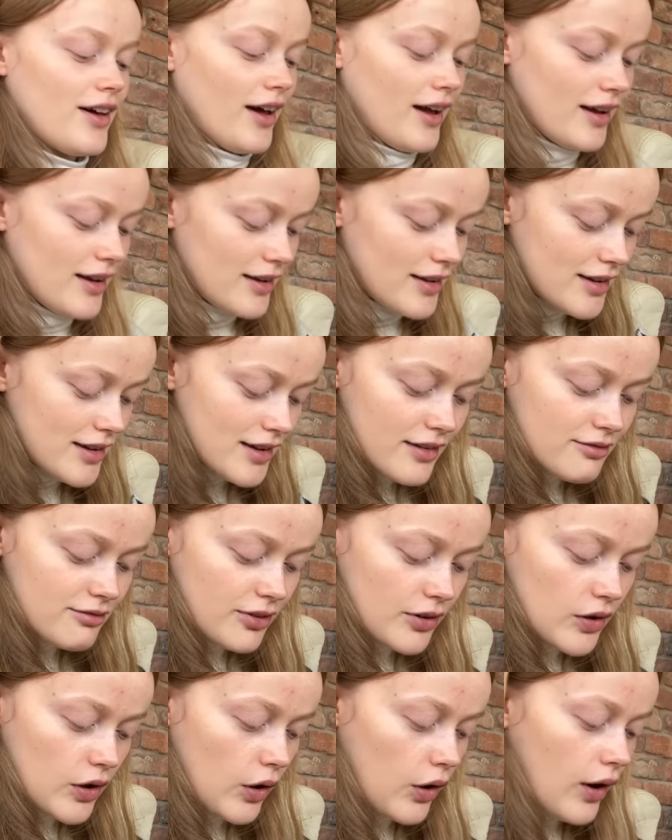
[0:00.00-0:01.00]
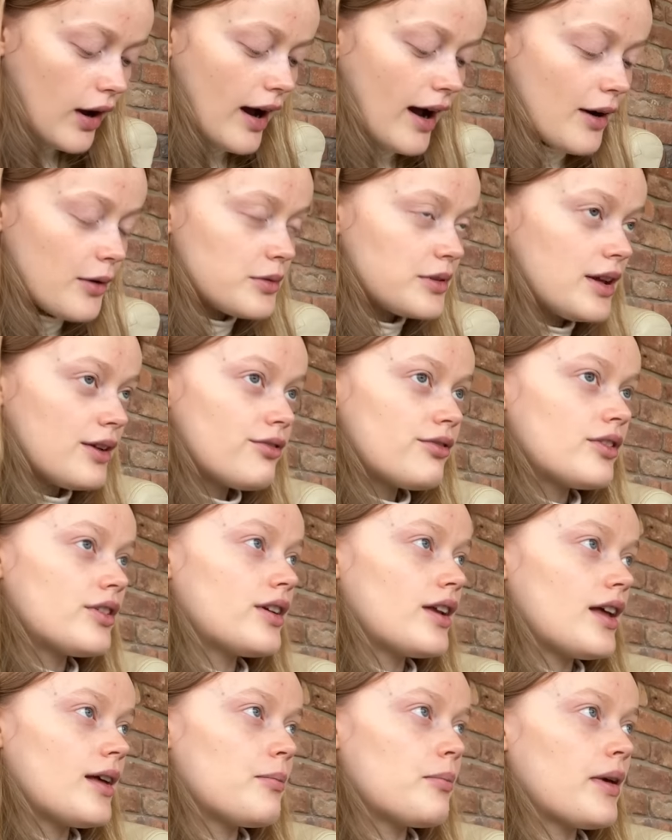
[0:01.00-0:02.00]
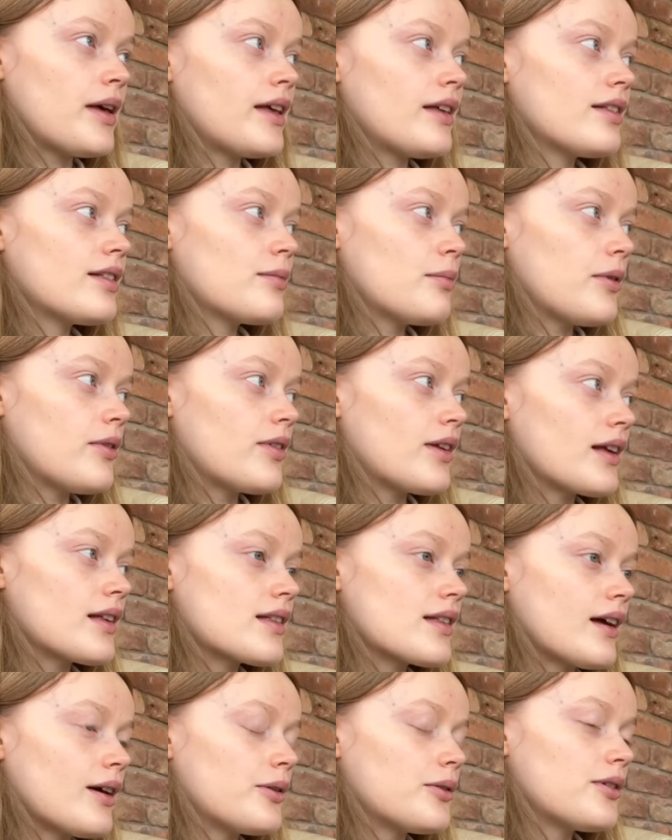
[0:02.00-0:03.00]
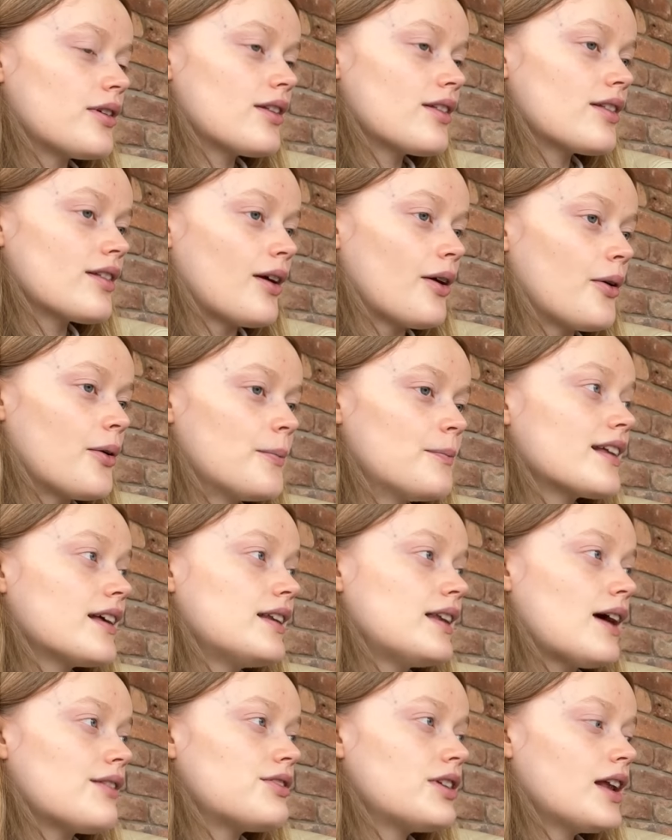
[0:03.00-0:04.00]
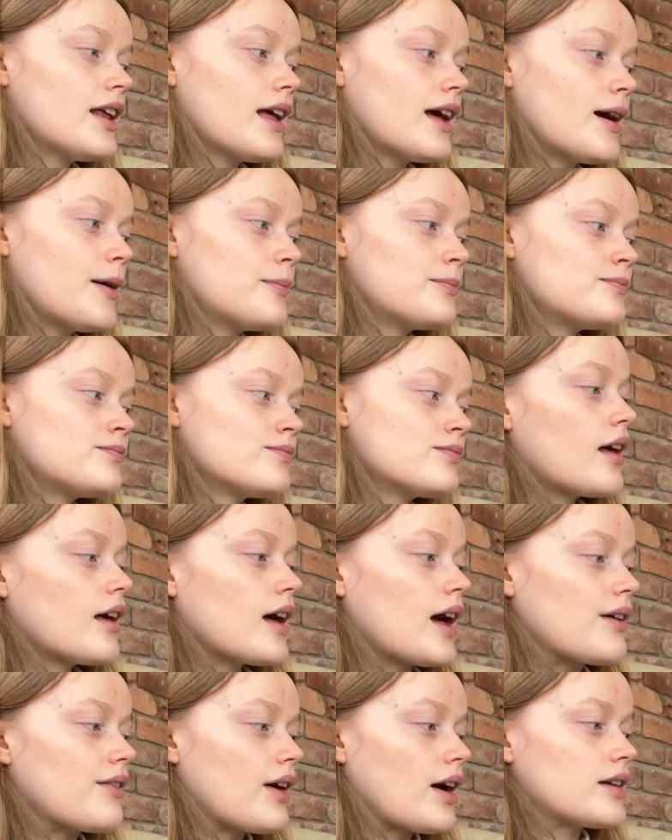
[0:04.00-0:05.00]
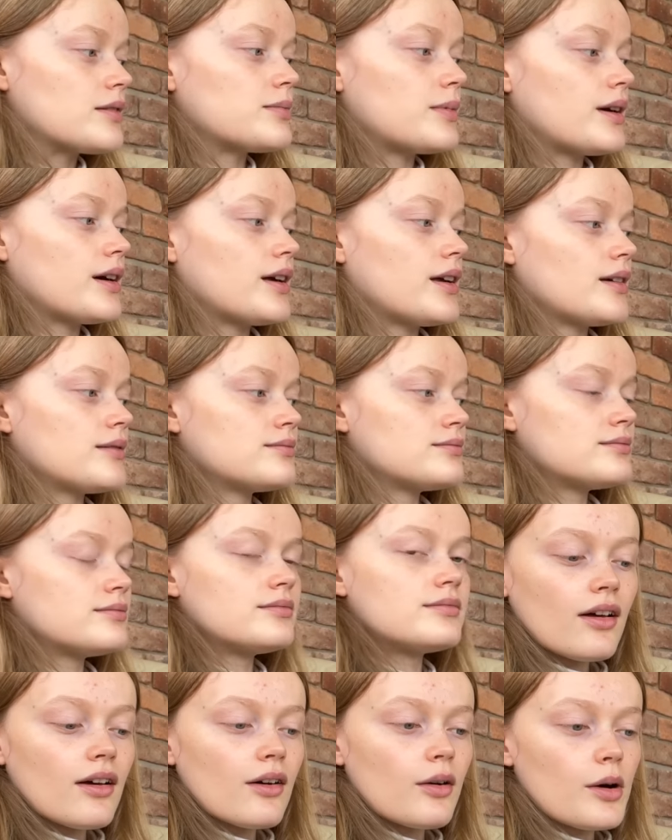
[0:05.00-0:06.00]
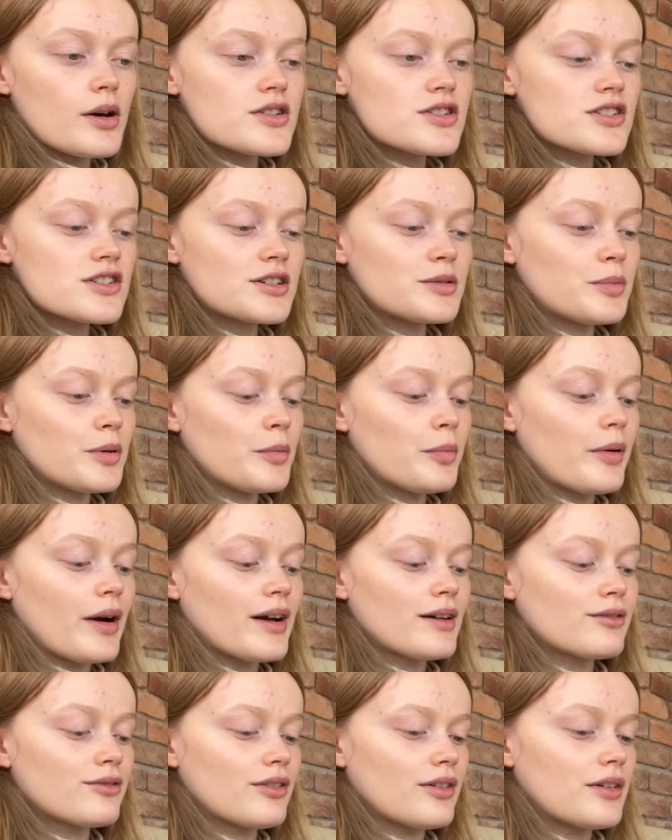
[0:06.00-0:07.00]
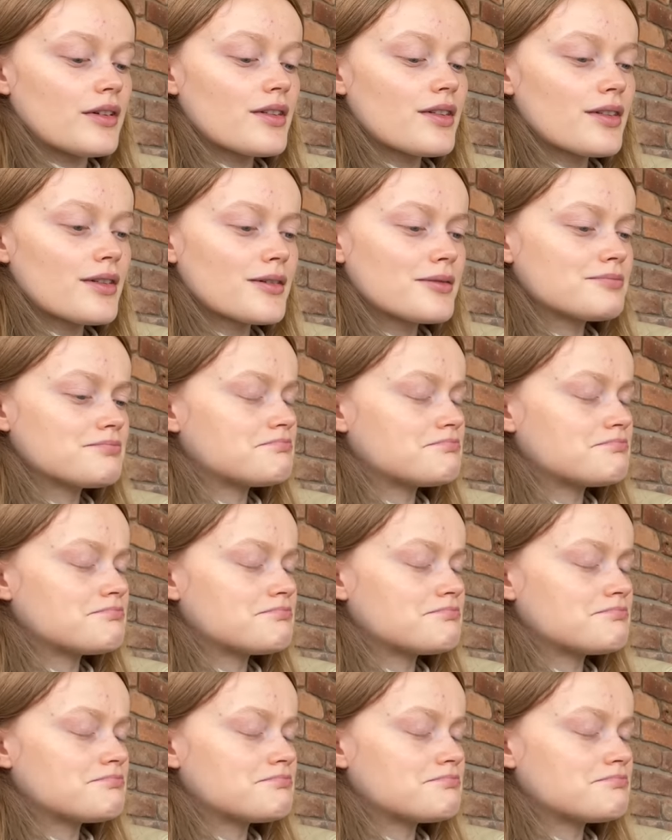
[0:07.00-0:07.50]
I forgot how different it makes music sound. So 11 a.m, I had my questionable breakfast.